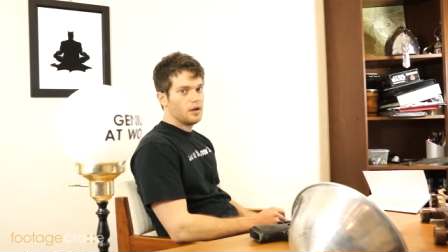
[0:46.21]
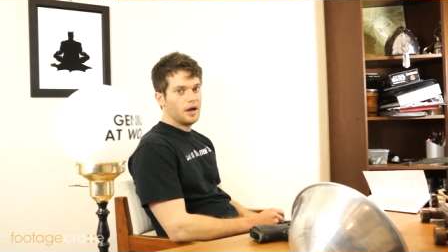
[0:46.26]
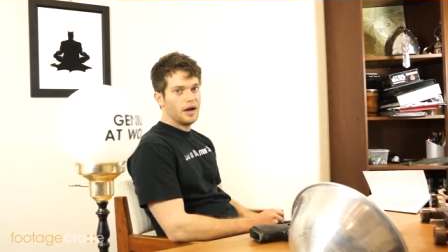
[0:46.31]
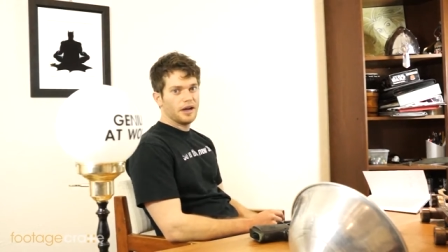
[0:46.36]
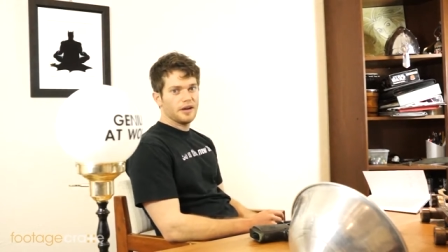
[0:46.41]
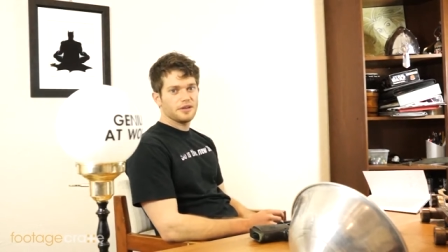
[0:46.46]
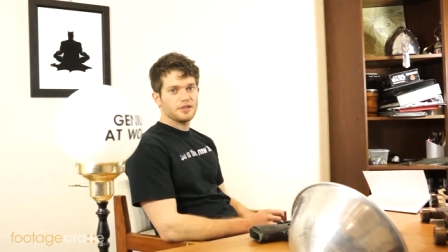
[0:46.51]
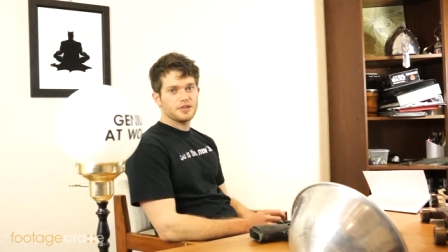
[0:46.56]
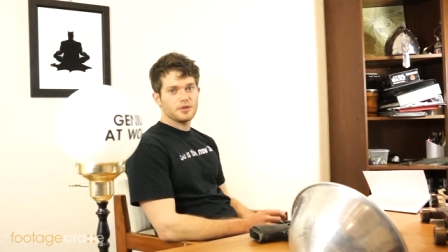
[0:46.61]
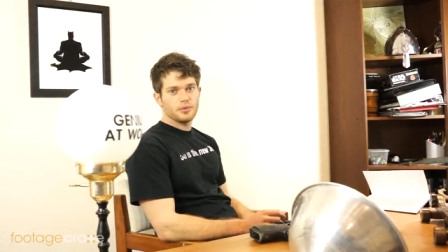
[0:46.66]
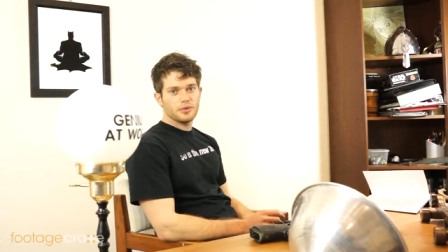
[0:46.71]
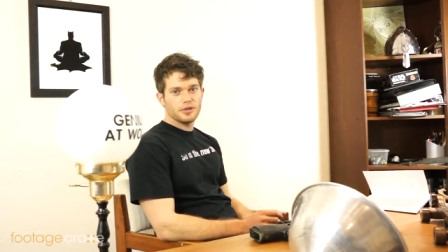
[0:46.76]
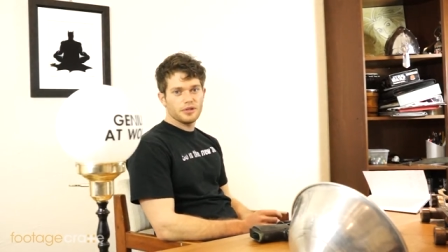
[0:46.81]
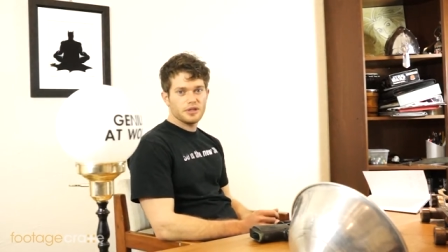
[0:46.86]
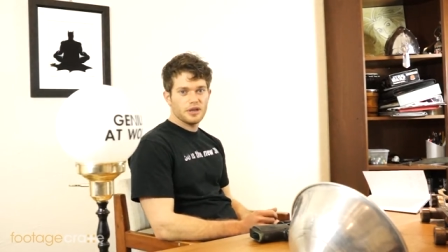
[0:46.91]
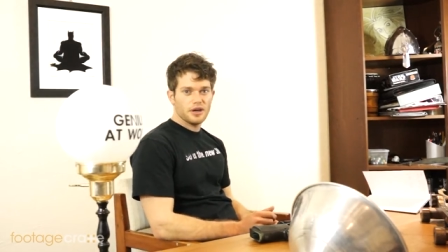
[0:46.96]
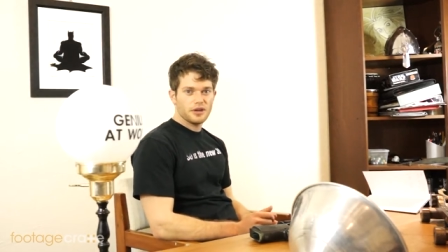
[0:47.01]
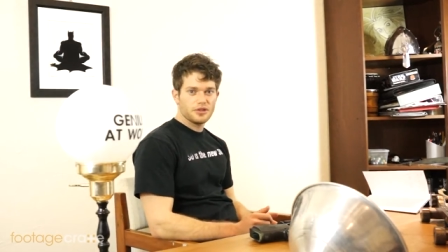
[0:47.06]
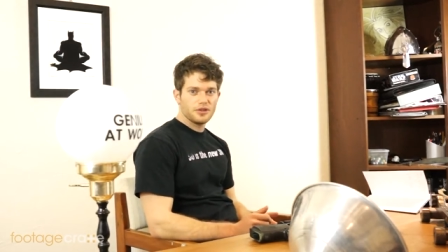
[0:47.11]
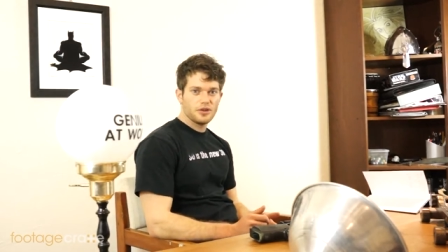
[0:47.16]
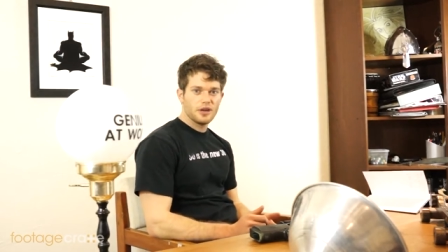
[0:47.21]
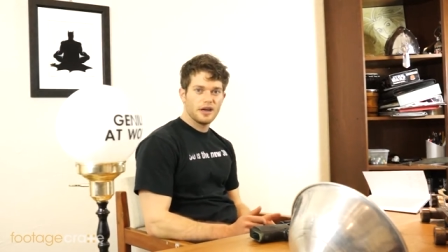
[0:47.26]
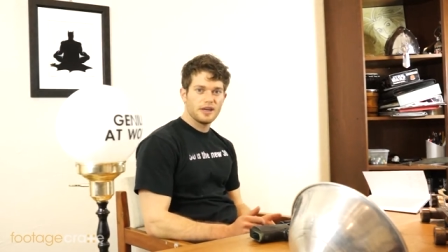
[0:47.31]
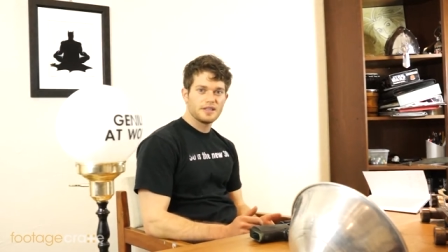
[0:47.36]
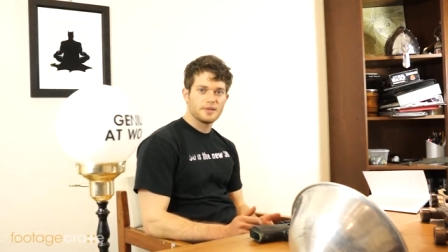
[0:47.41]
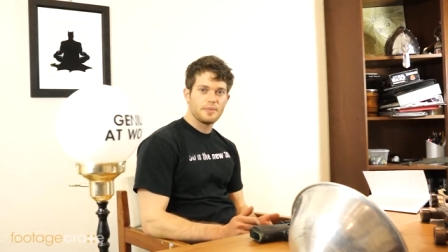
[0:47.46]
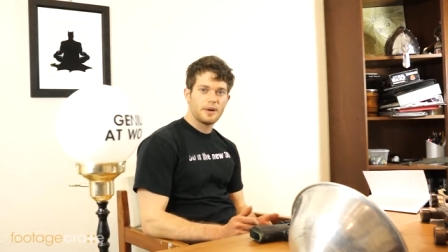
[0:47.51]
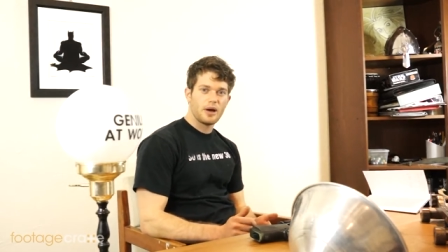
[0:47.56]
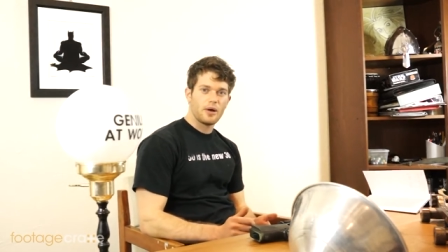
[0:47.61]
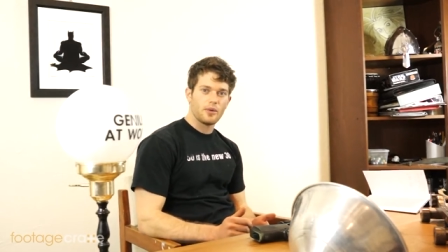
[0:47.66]
I also want to talk to you
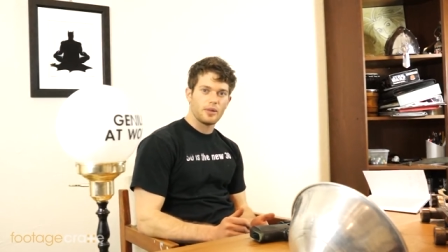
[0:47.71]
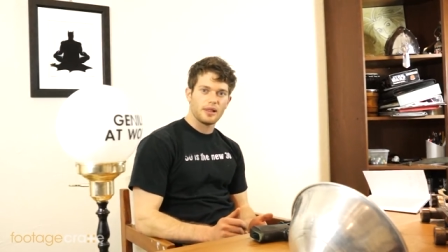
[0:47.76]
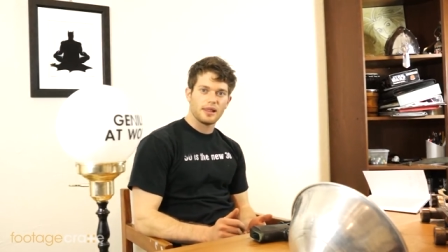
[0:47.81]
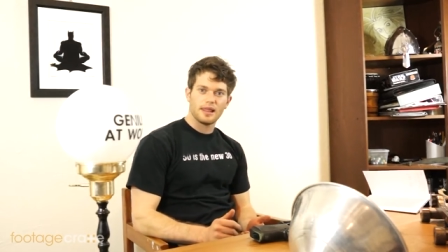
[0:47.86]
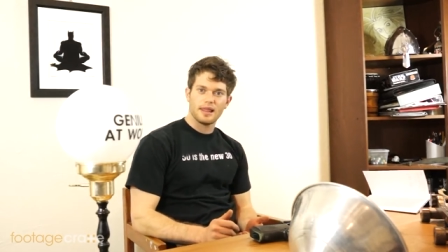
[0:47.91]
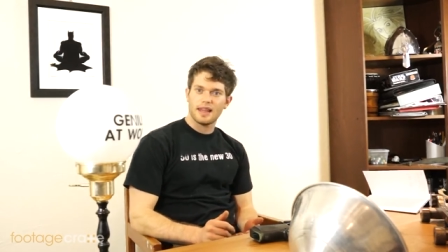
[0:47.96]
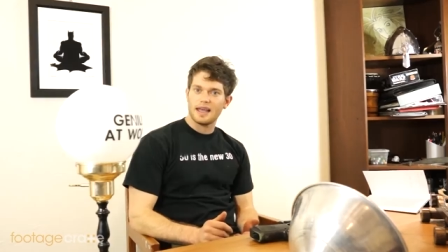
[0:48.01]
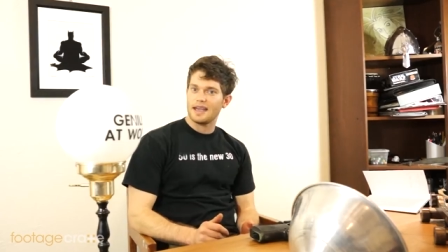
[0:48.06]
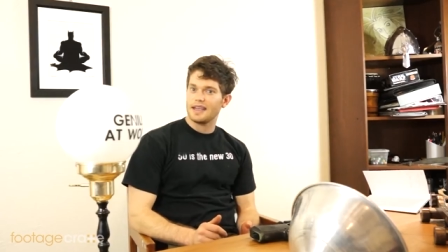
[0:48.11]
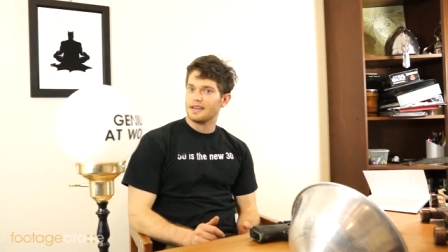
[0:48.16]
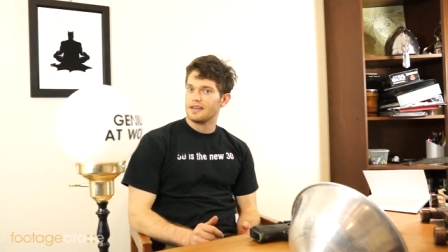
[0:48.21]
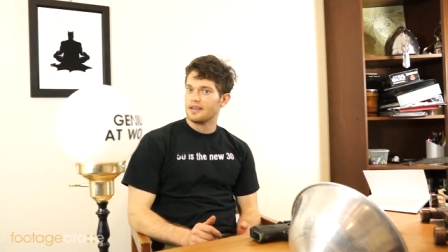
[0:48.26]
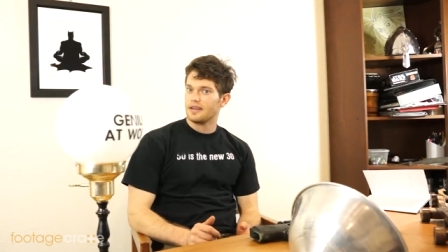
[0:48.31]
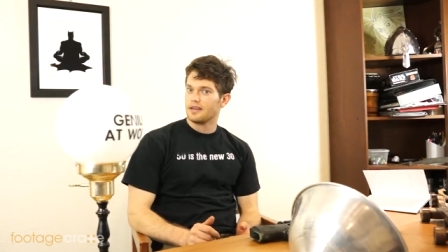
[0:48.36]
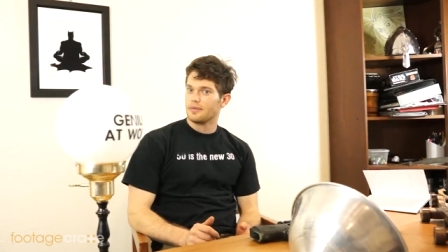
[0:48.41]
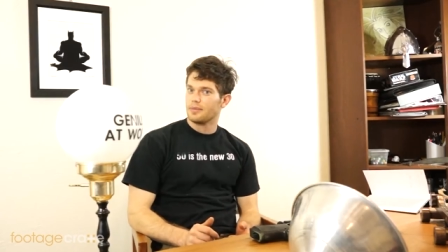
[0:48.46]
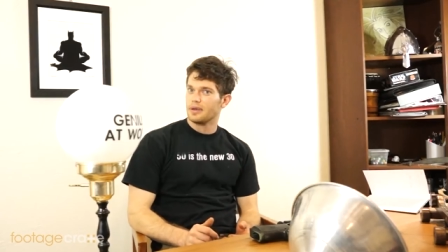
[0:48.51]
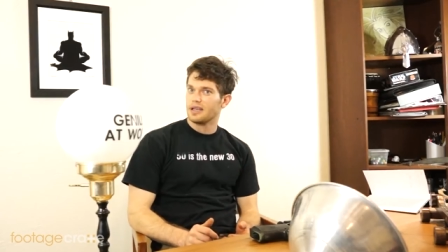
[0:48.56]
guys about lightning,